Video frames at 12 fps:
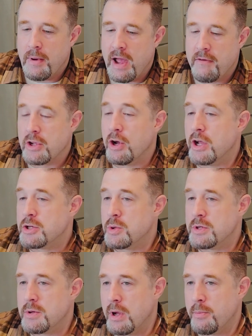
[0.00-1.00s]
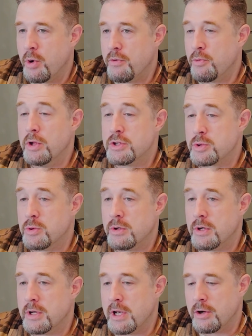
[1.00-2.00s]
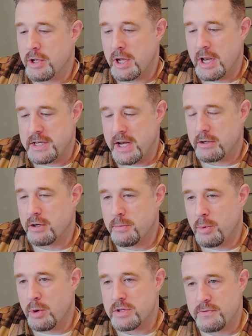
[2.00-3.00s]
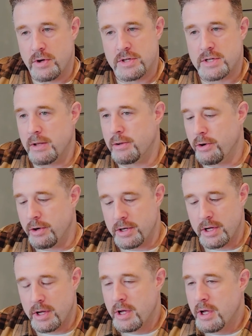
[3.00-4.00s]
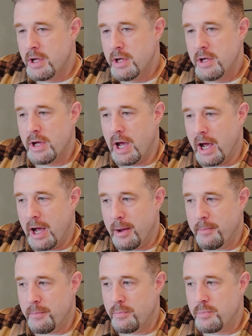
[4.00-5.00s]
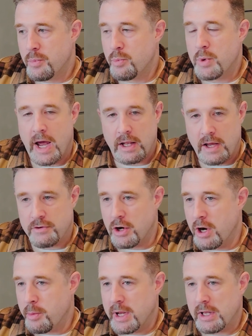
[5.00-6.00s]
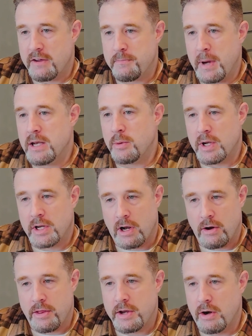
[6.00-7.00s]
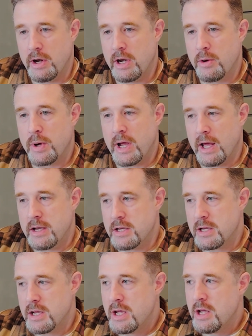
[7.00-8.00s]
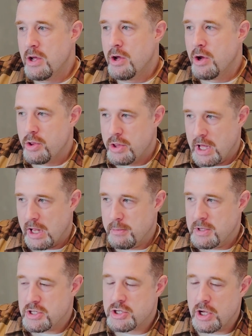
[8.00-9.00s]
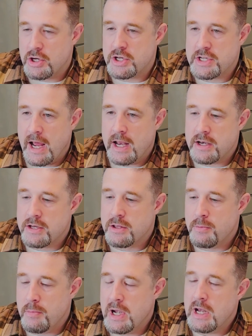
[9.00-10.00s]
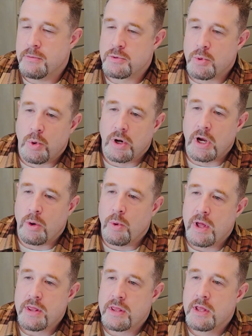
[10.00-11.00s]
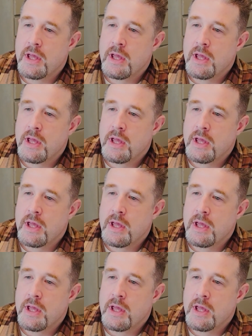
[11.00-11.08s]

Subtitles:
Having gone to a portfolio school and I learned a lot of technical components first, I learned we had light drawing, we had light painting, we had color theory, we had the elements to understand the mediums we're working with.